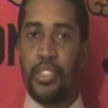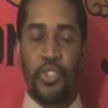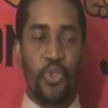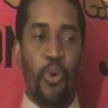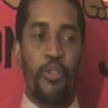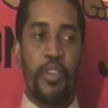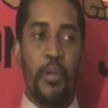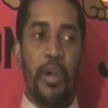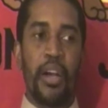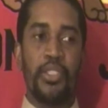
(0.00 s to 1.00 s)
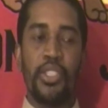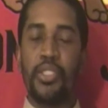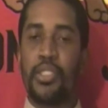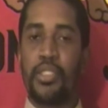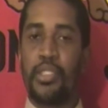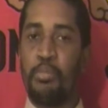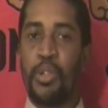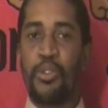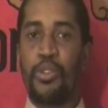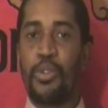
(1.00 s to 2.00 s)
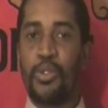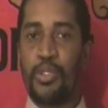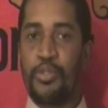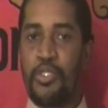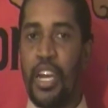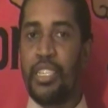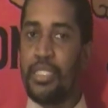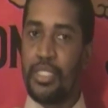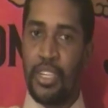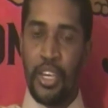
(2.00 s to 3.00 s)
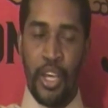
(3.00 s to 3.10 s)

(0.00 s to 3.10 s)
The story about Jesus, the miracles of Christ,